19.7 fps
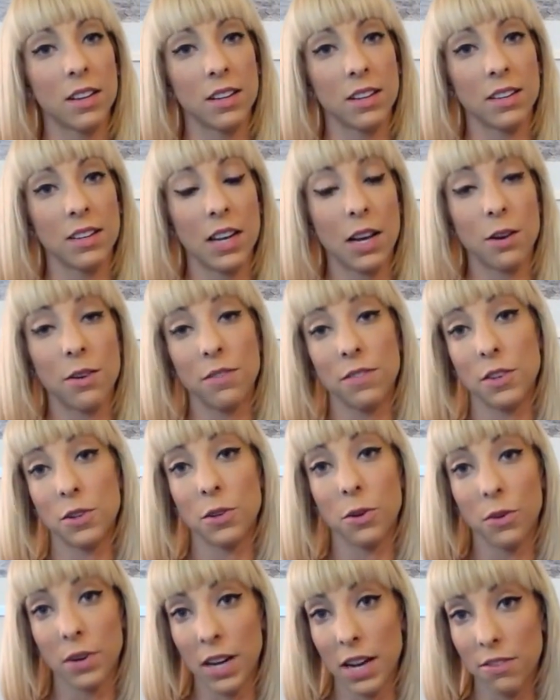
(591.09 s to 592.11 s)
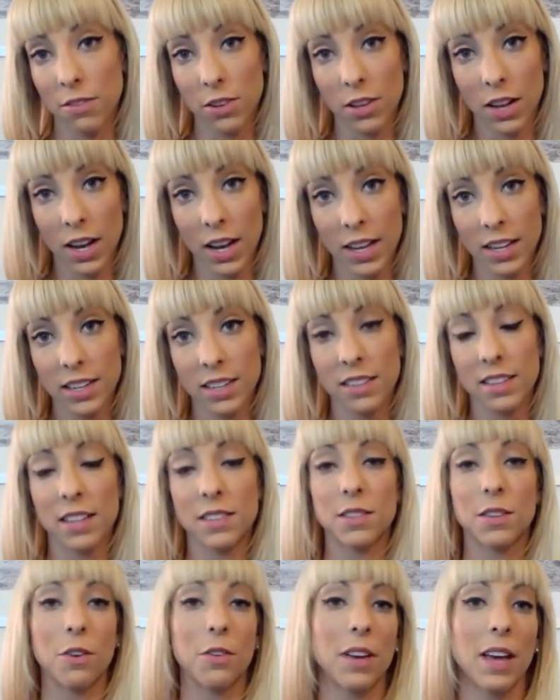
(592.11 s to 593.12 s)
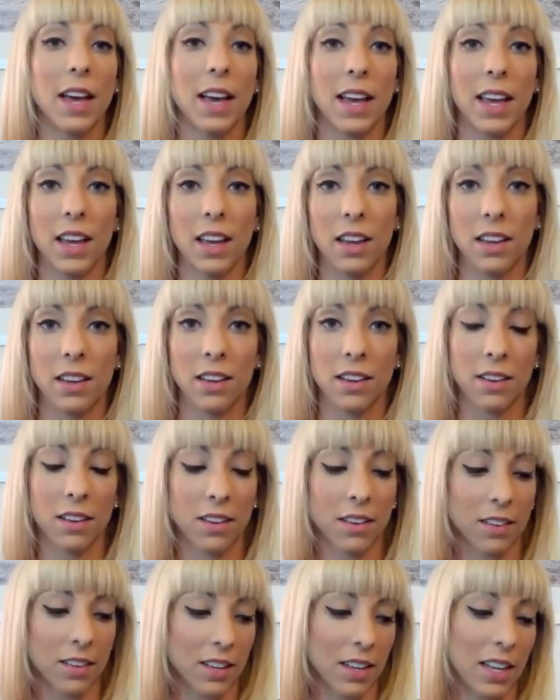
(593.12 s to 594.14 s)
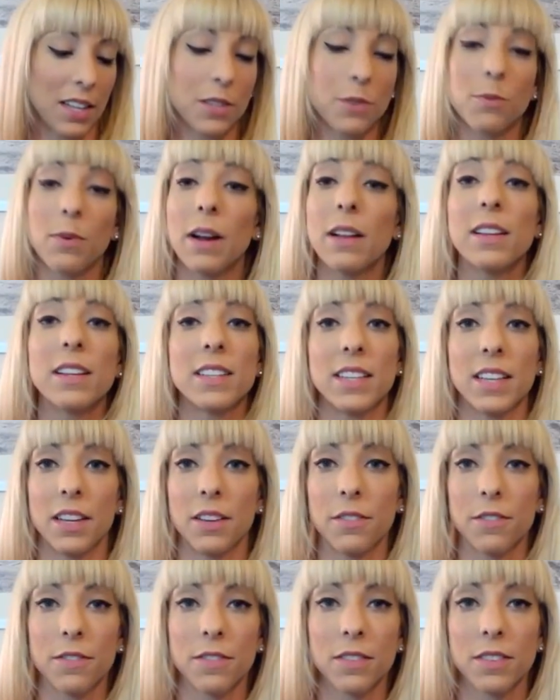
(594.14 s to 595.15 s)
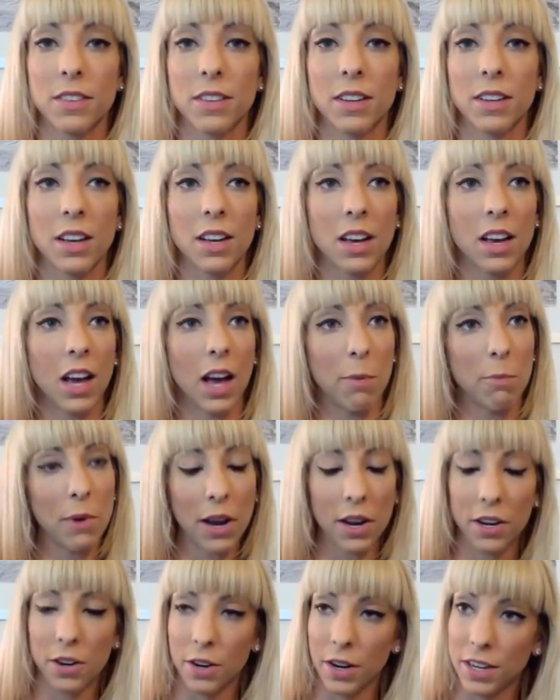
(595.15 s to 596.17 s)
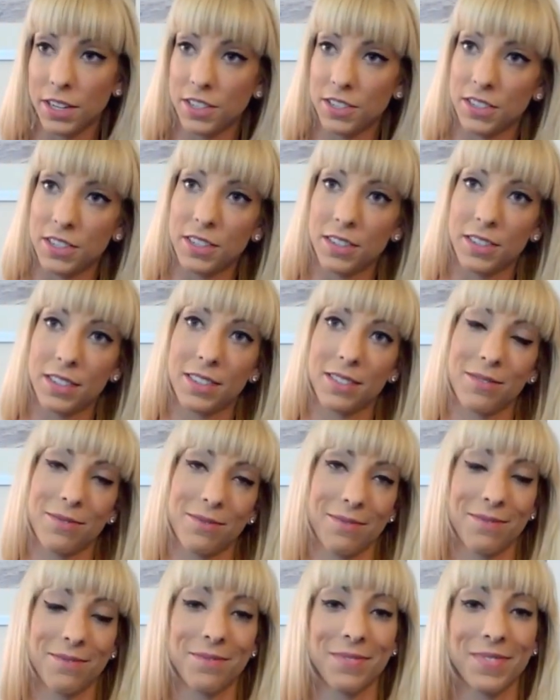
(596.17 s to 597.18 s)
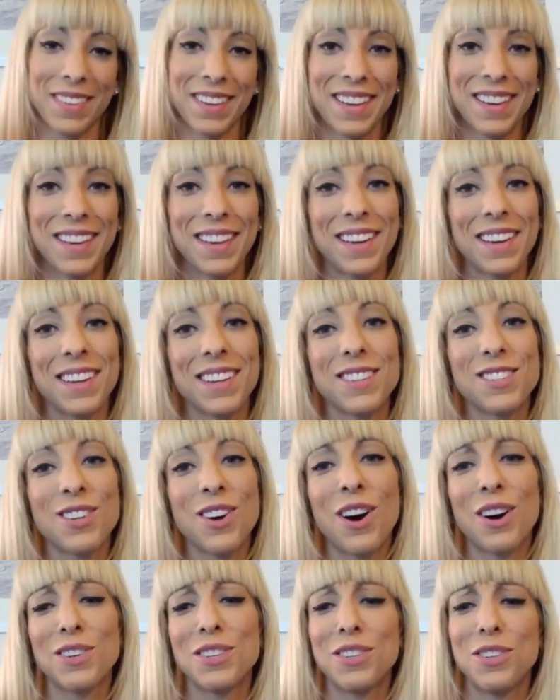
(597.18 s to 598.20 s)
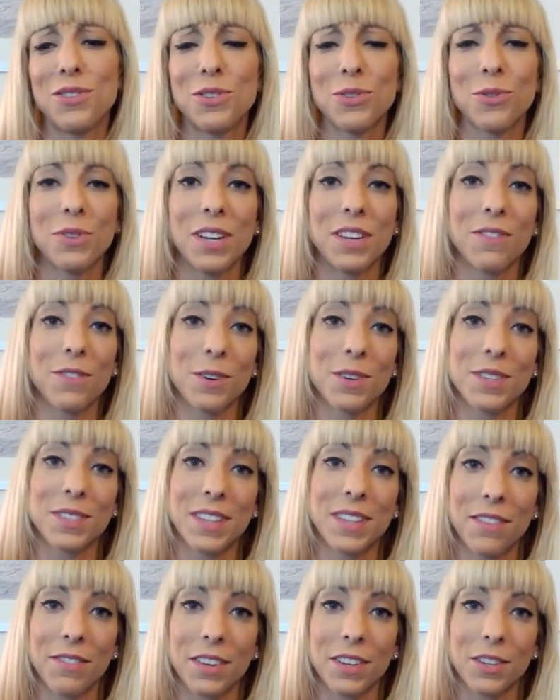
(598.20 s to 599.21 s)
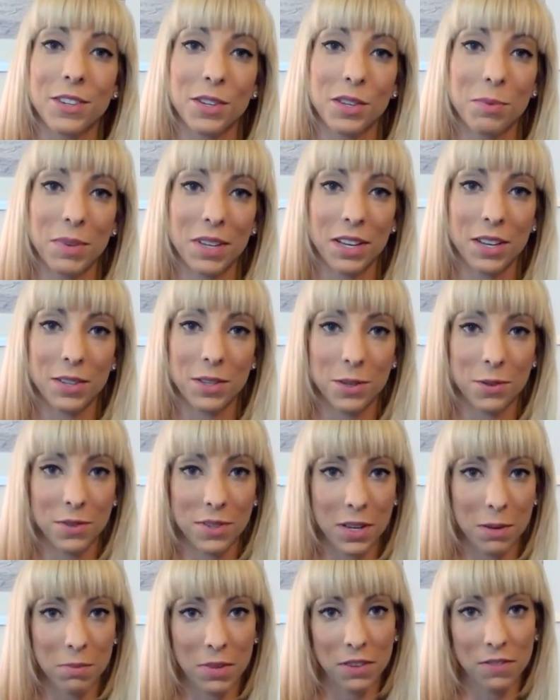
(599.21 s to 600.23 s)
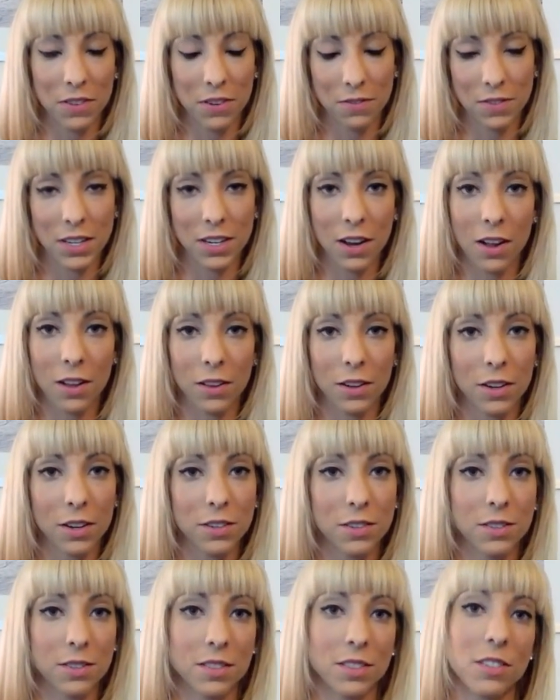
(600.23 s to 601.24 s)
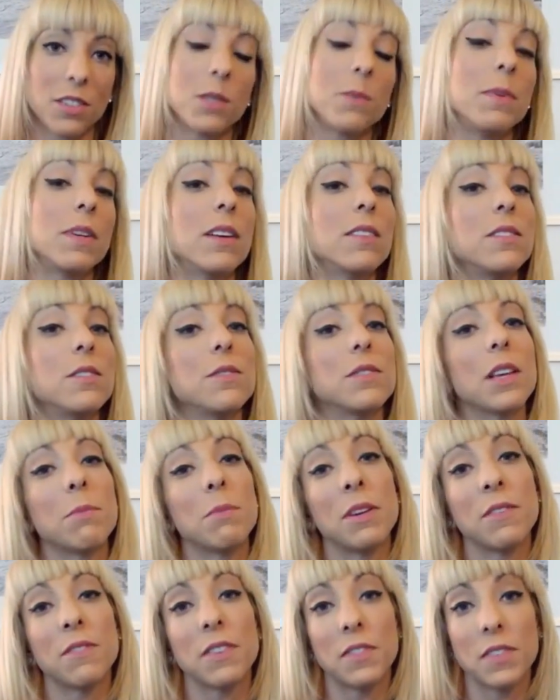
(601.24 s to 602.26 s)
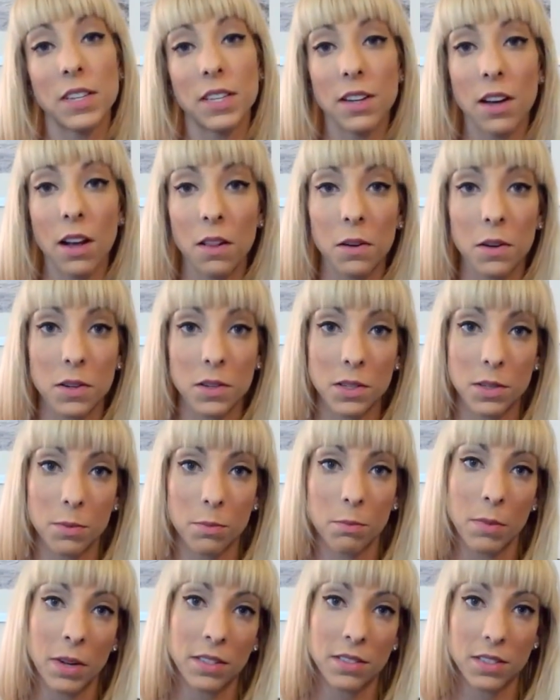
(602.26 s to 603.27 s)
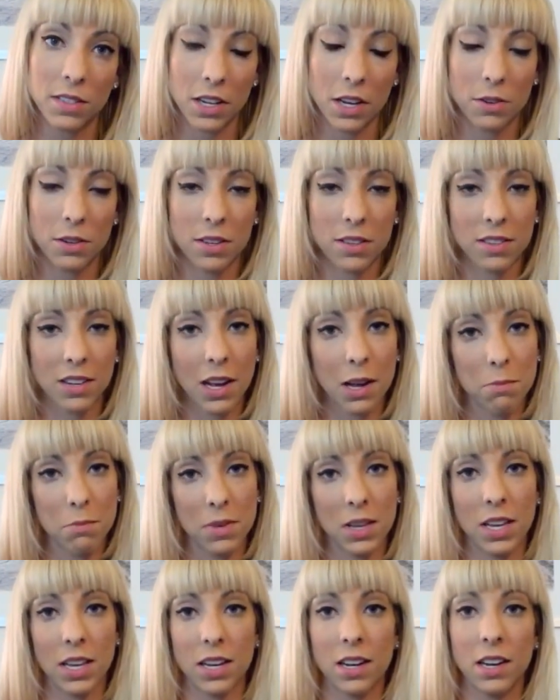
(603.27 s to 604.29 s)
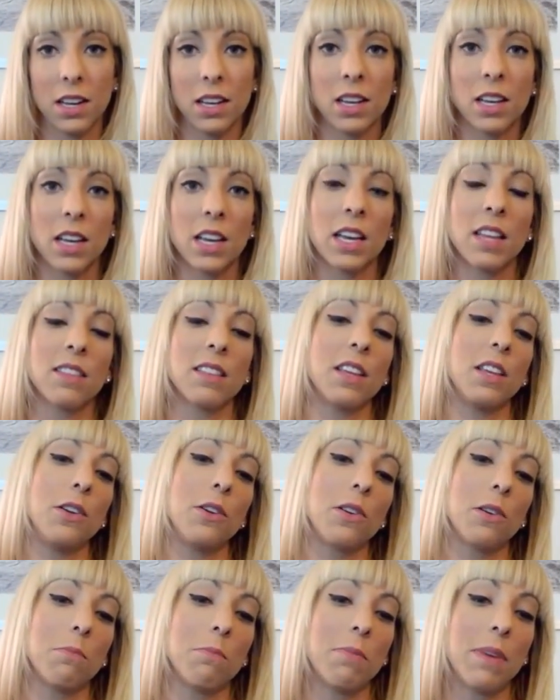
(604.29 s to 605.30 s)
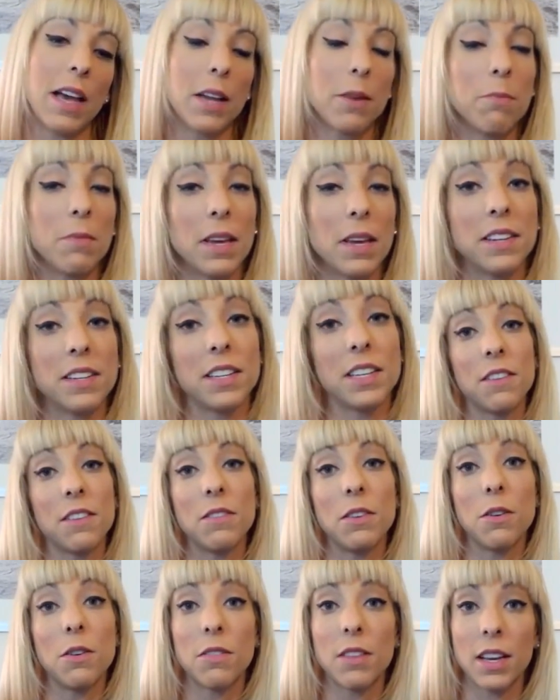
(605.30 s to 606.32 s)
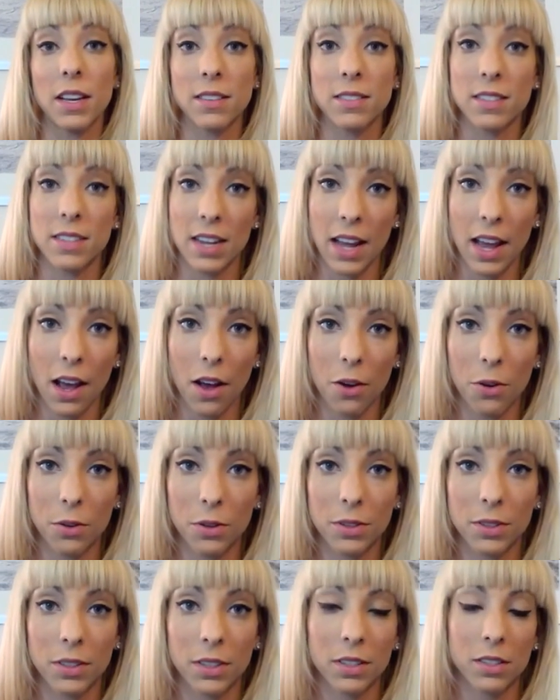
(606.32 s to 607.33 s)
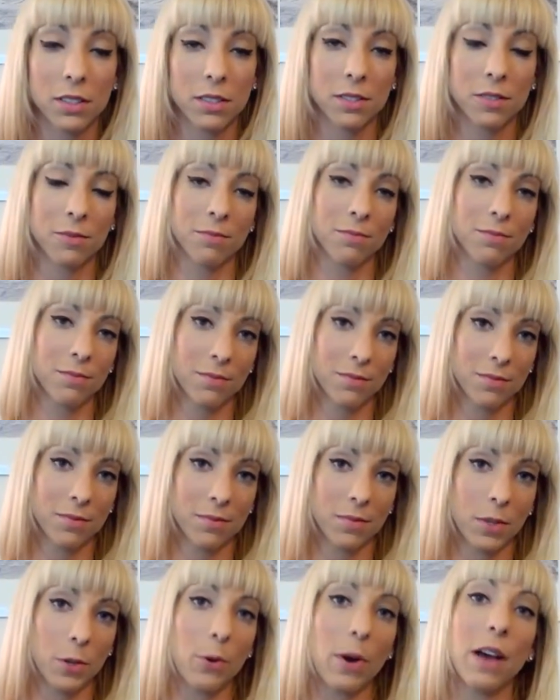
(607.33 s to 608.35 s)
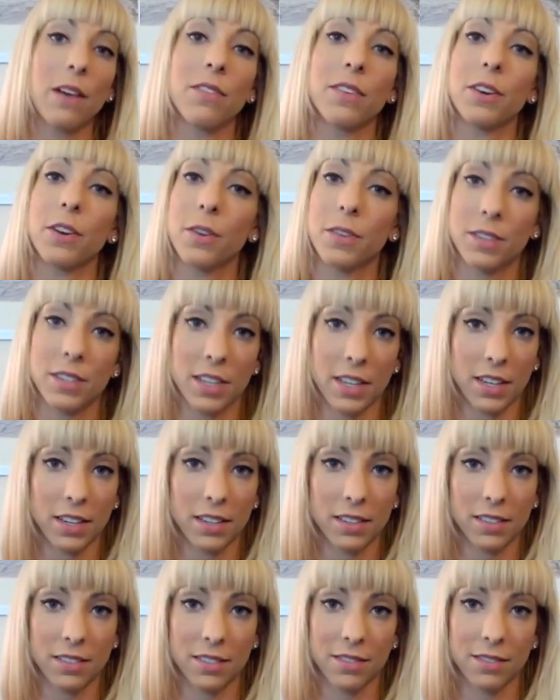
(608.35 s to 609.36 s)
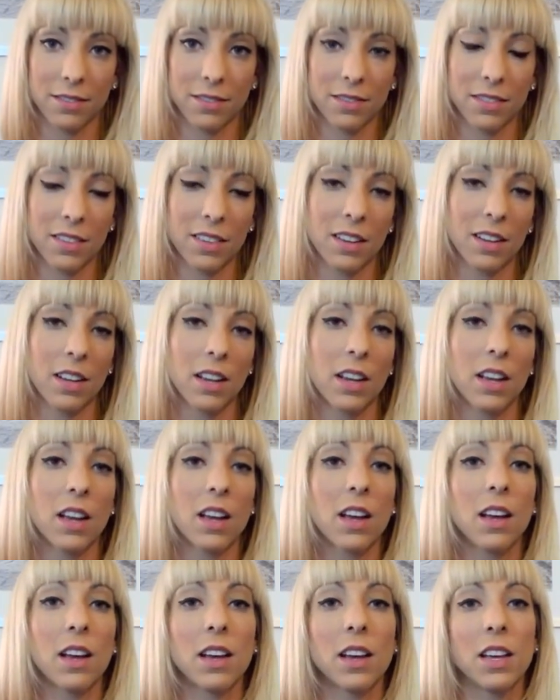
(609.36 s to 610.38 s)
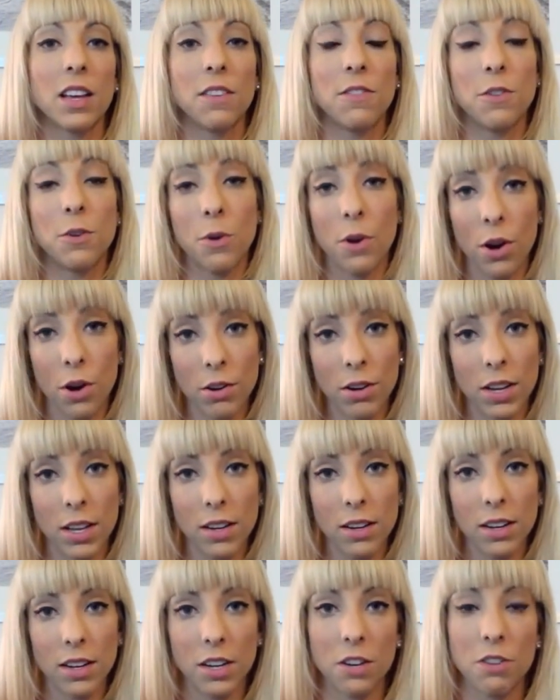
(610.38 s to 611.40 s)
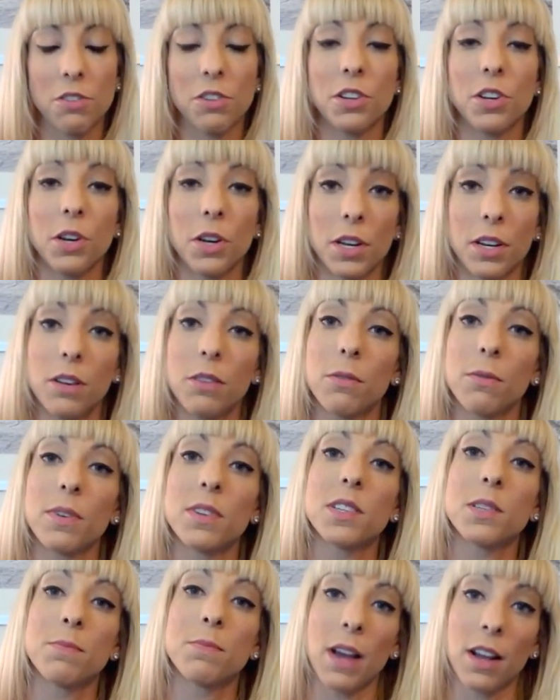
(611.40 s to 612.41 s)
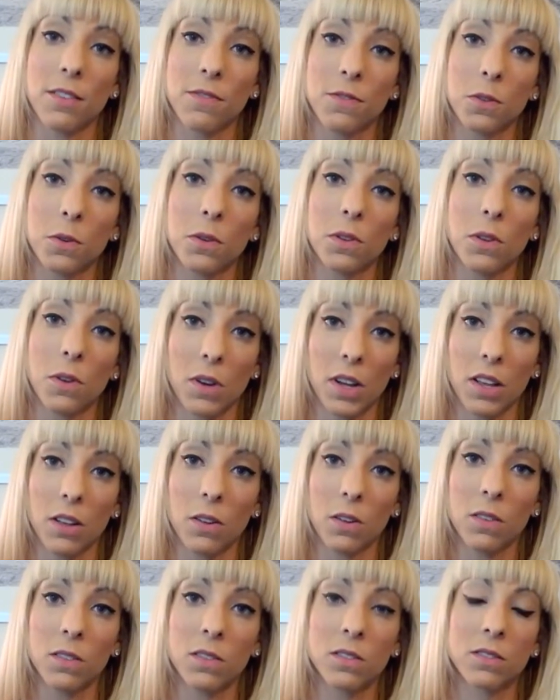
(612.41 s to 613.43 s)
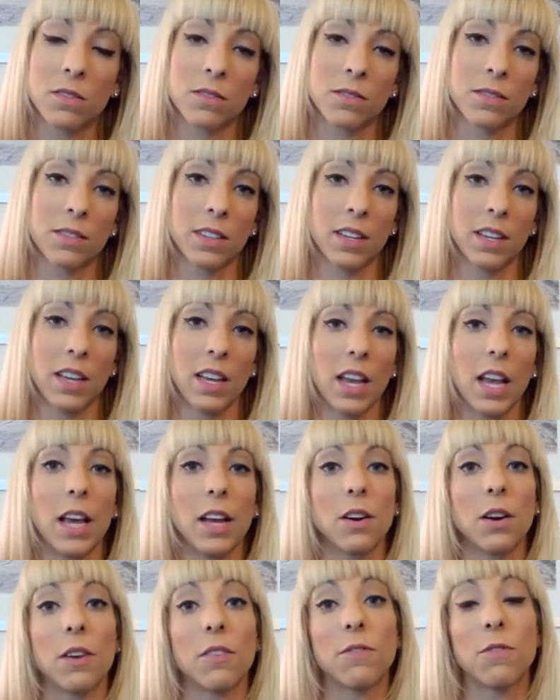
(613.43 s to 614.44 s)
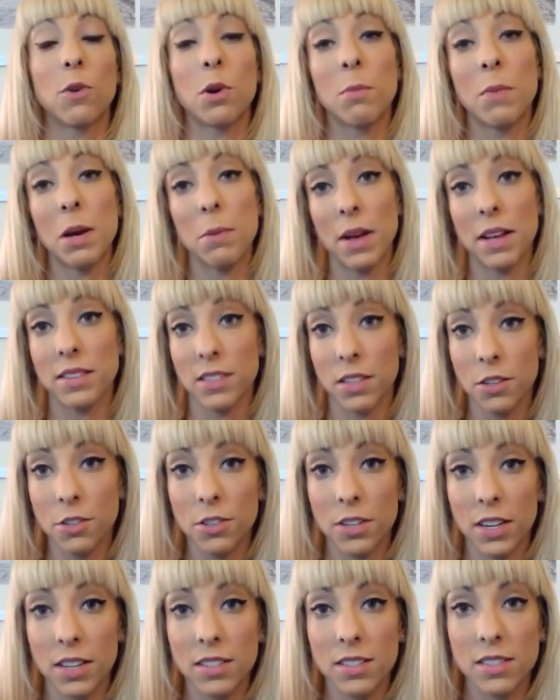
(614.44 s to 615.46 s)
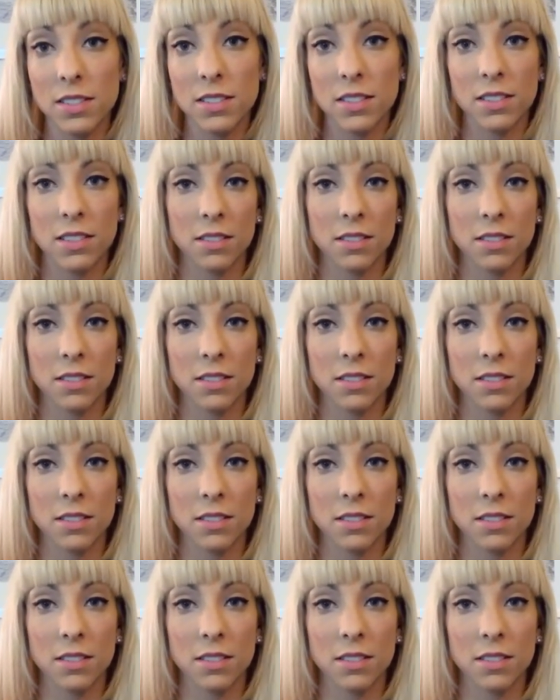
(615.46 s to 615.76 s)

Now, if you don't have a lot, that's okay. It's relative. I'm not going to talk to you 24/7 just because you sent me $50. Just because you sent me $50 months ago does not mean that you can beg me to you things now. You haven't earned it. If you earn it and you're good, respectful, loyal, and are for my best interests,